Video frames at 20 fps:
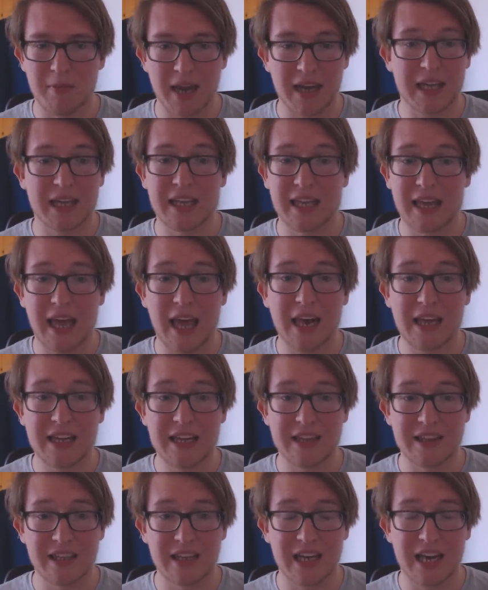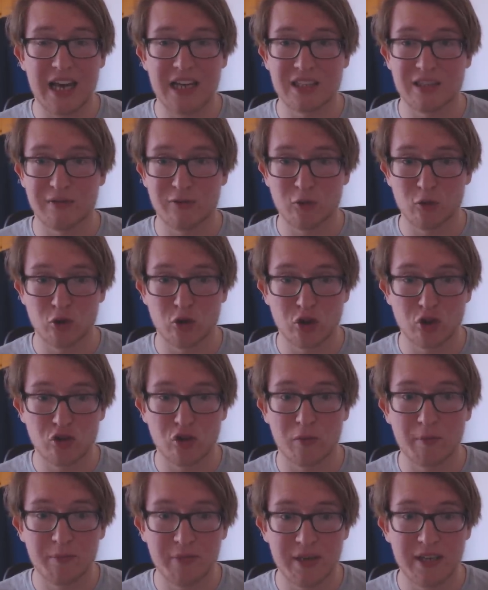Michael Ailey and the guys of course
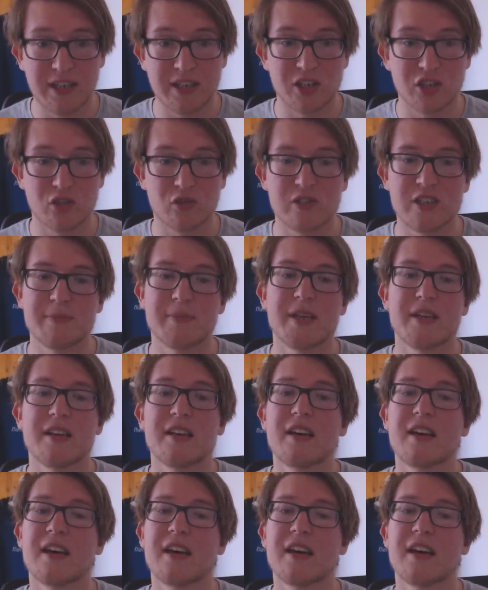jumping and screaming,